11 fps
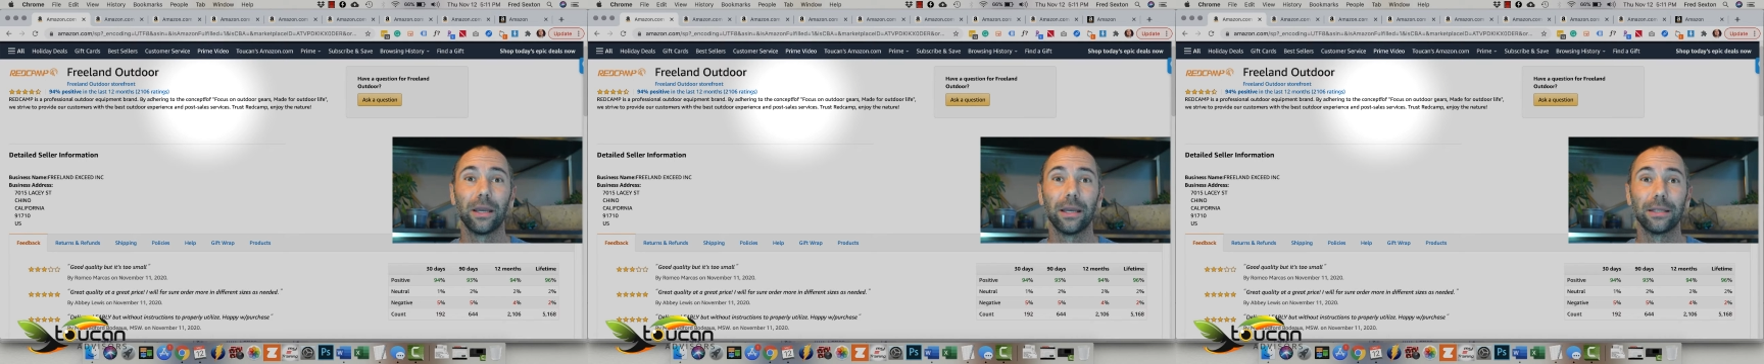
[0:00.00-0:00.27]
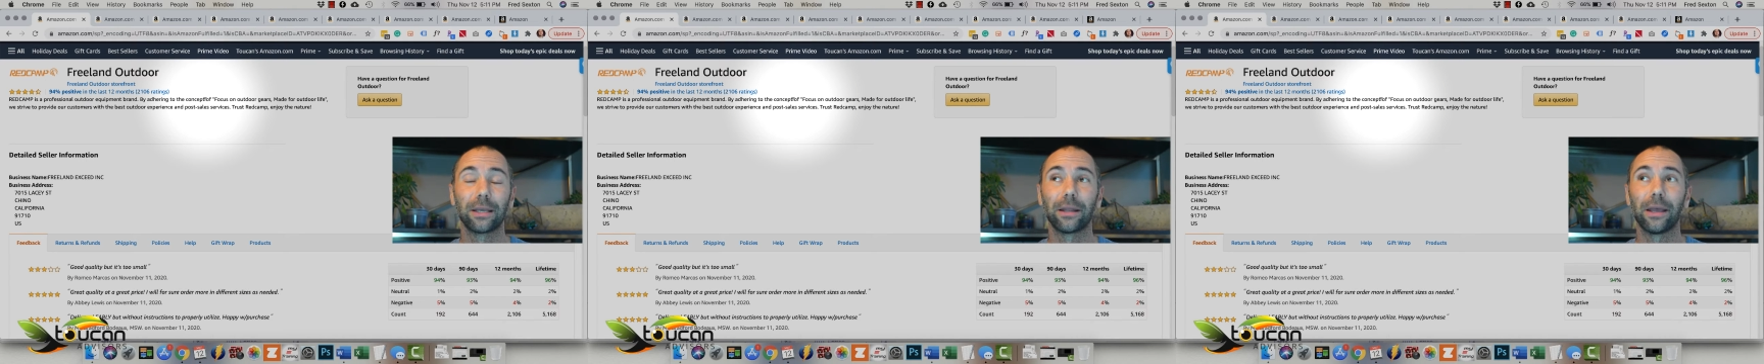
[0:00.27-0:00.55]

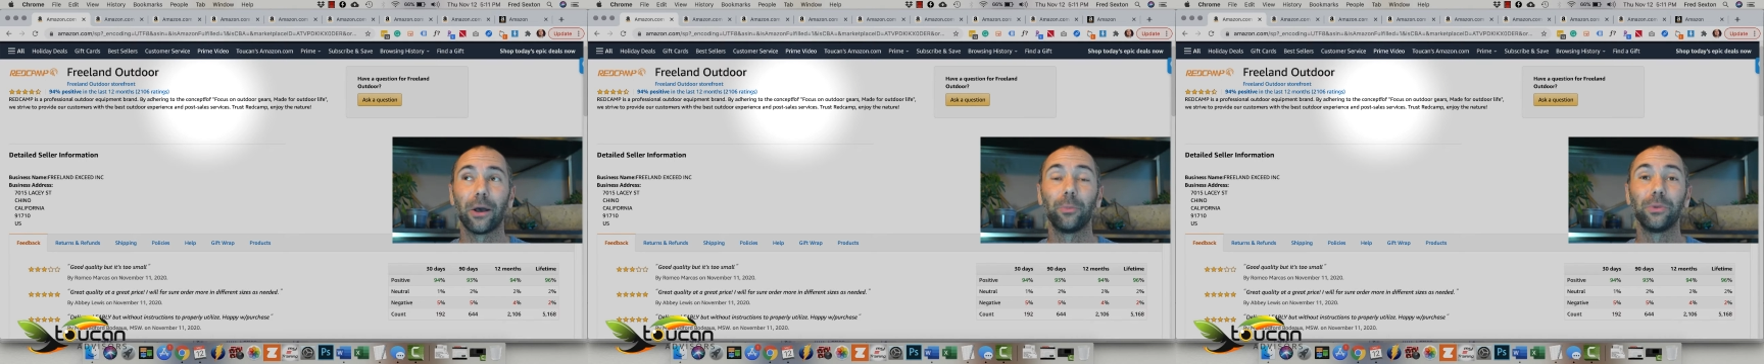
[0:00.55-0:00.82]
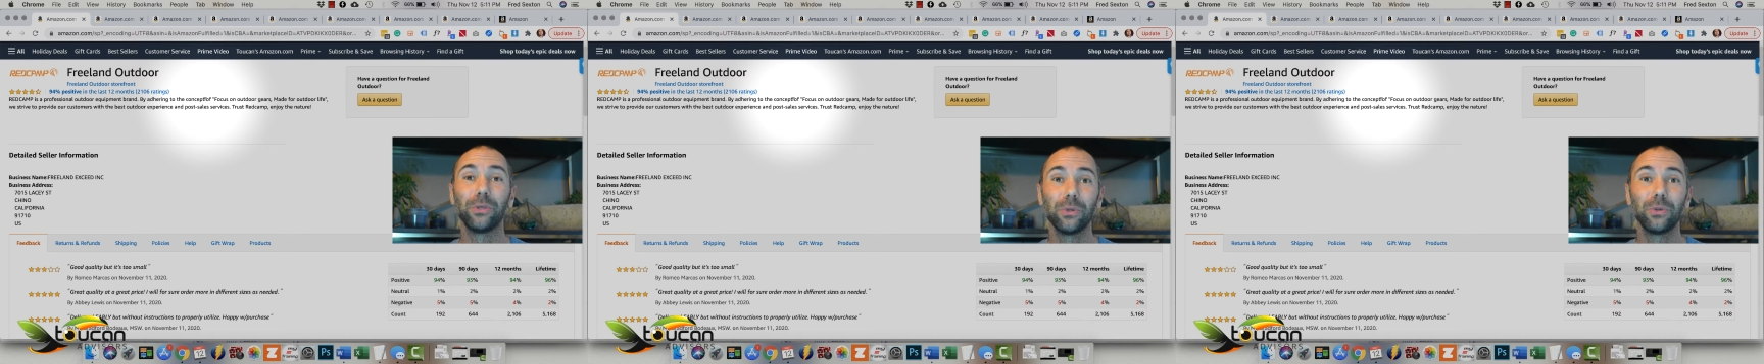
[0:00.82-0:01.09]
is going to
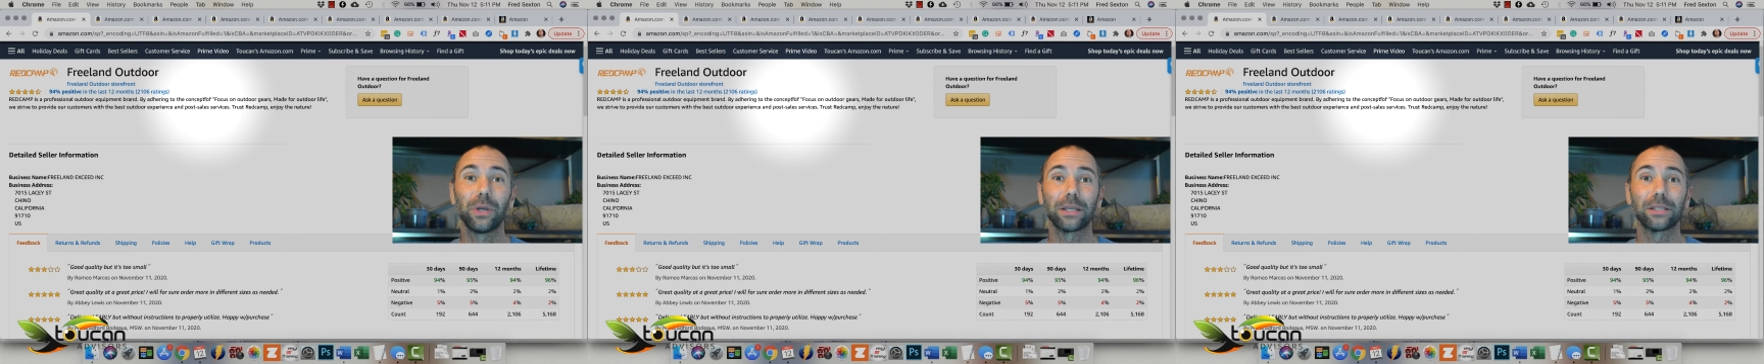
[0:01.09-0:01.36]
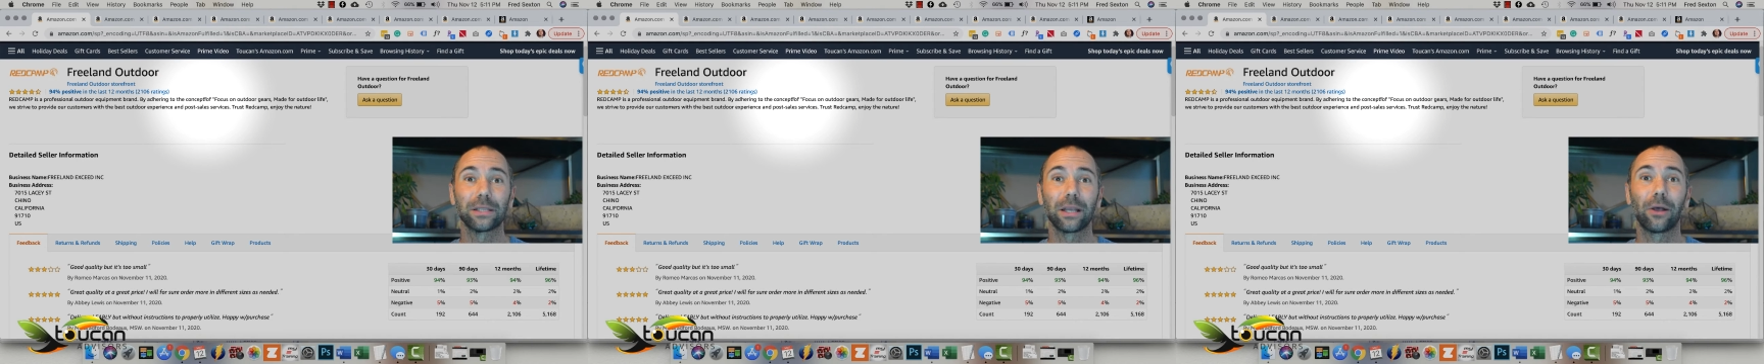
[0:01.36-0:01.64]
help you
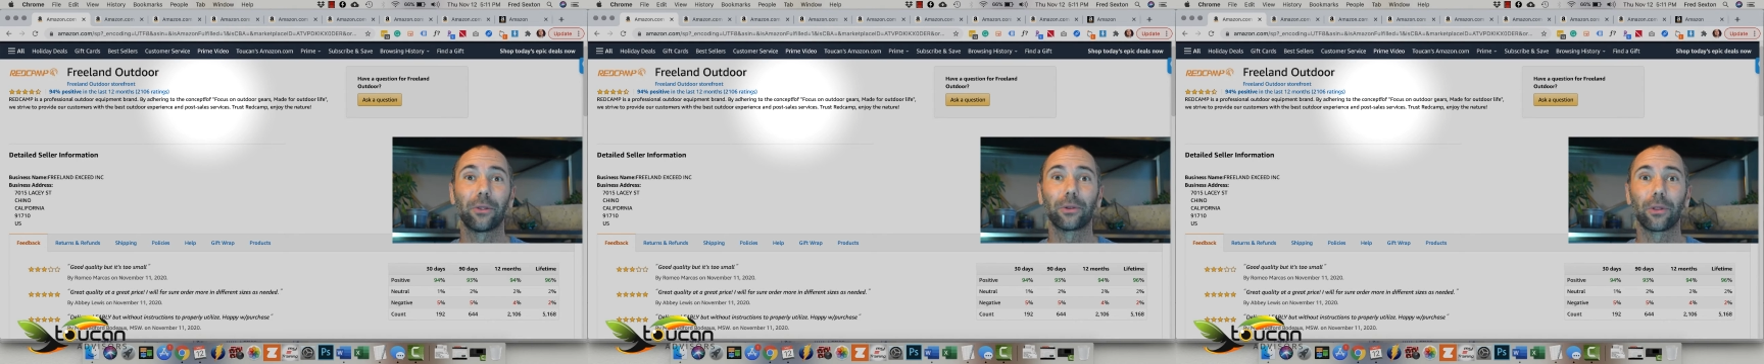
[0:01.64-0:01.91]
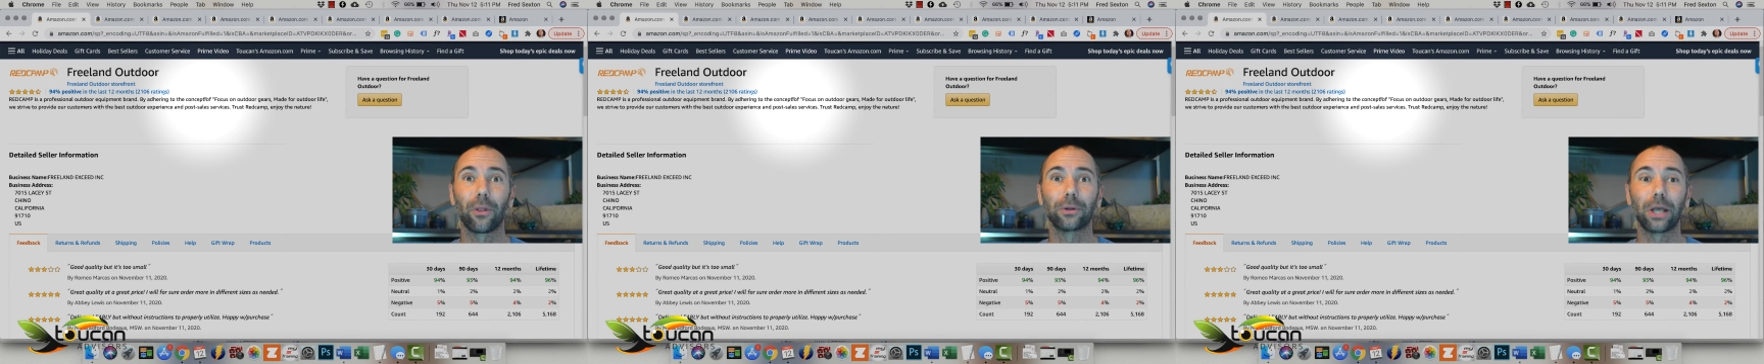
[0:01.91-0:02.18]
as a seller in
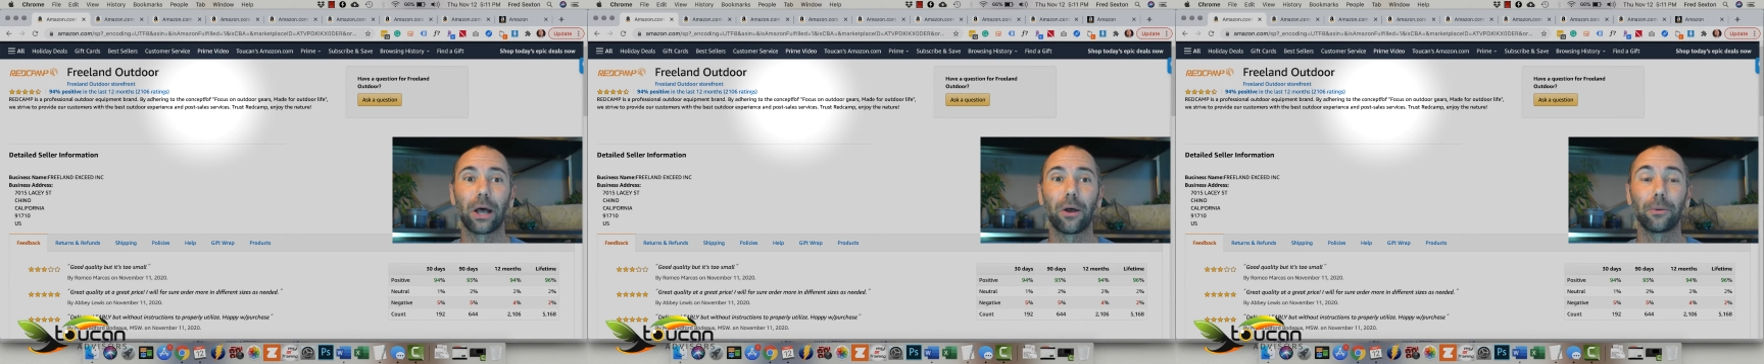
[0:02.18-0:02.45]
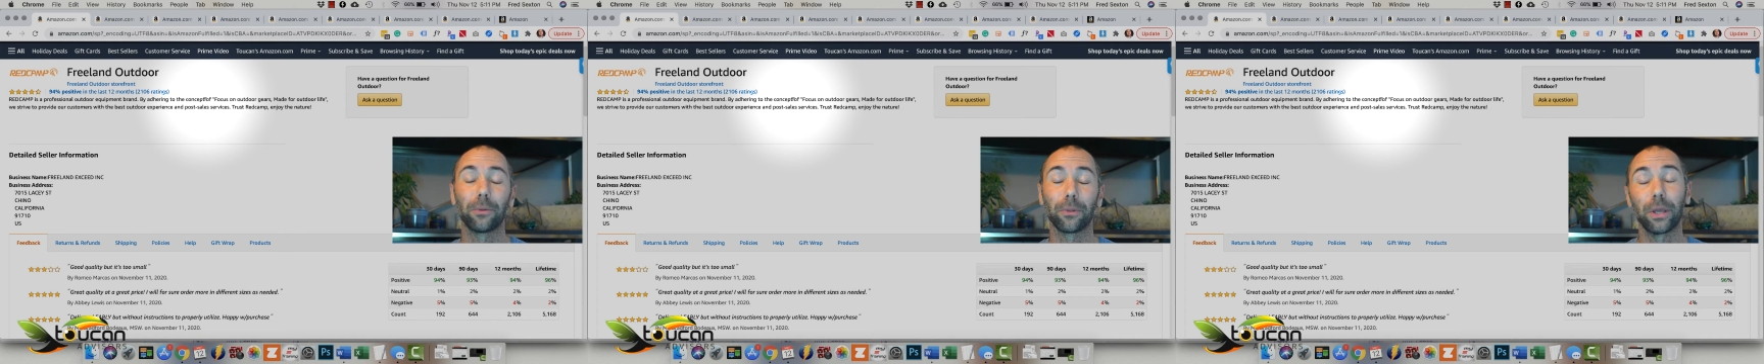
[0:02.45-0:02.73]

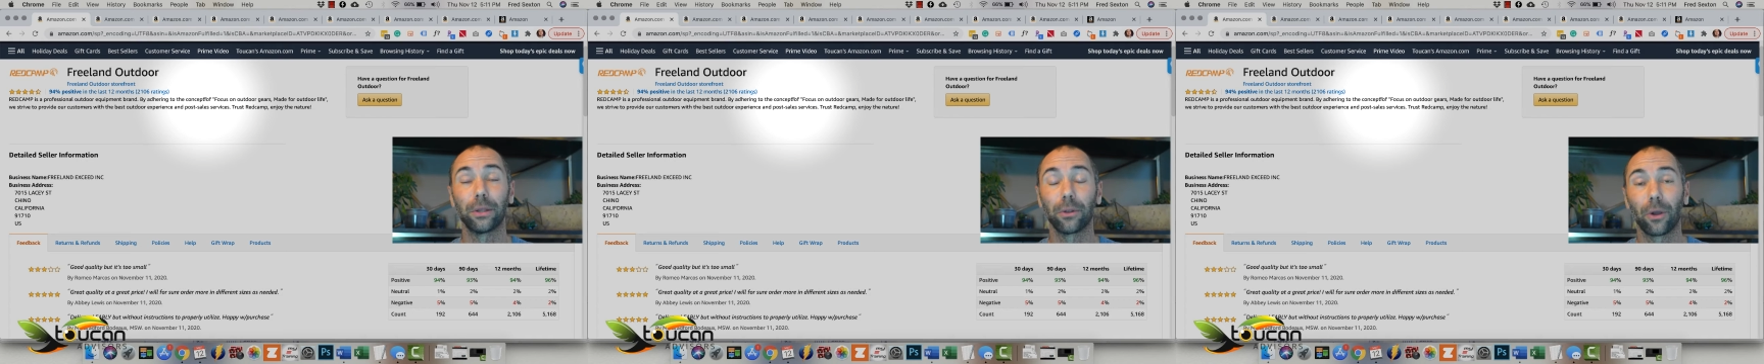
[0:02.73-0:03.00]
the